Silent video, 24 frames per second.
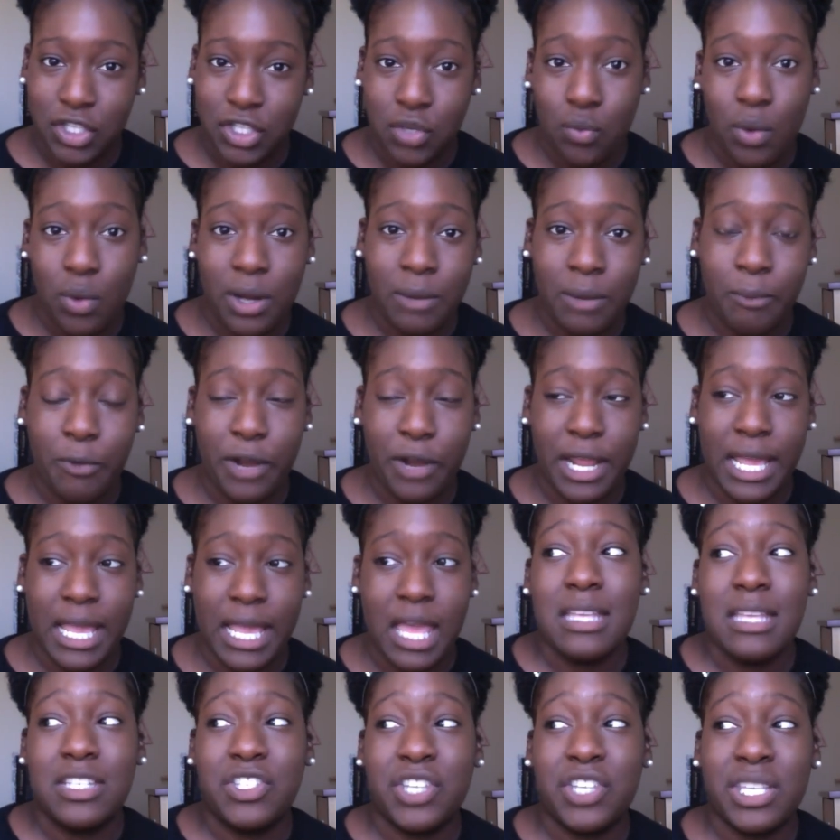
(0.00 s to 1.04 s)
You want to bring
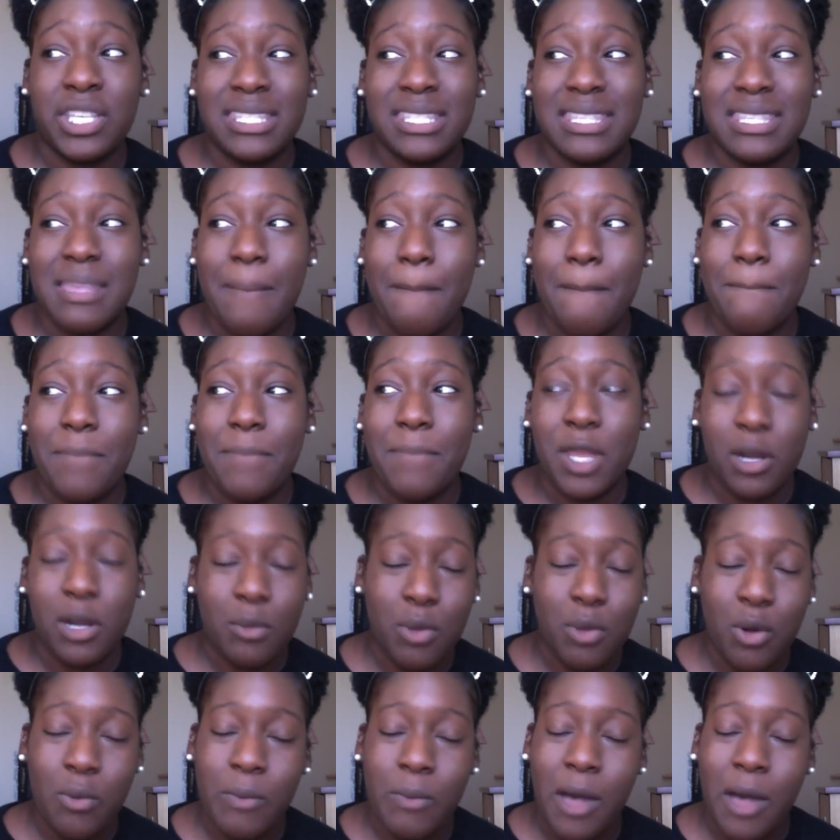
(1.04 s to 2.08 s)
just the
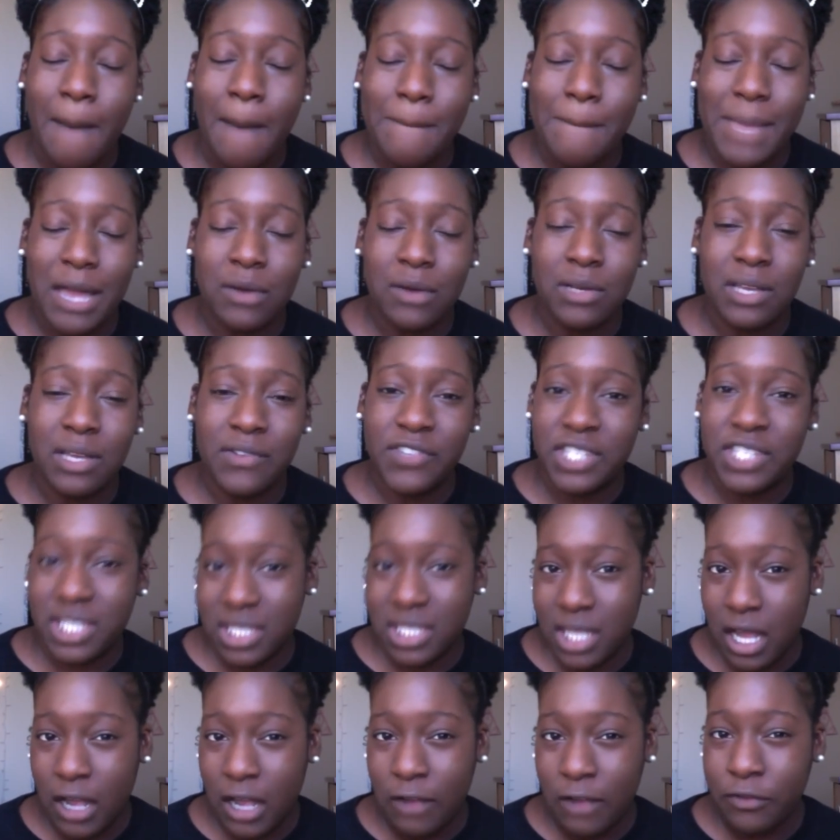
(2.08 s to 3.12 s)
minimum amount of
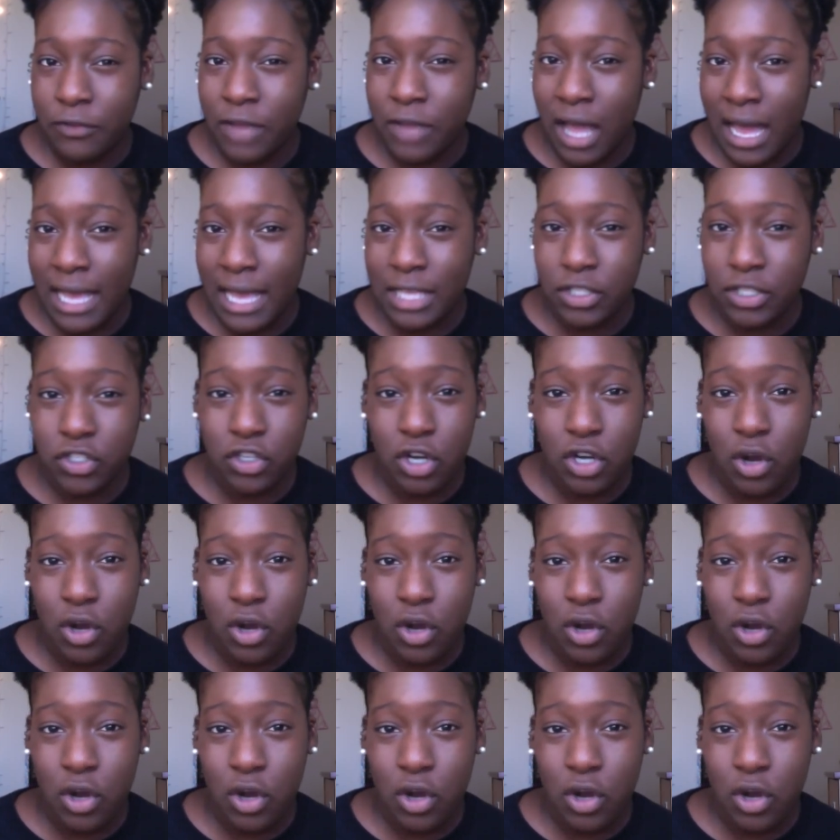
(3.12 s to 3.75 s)
stuff, guys.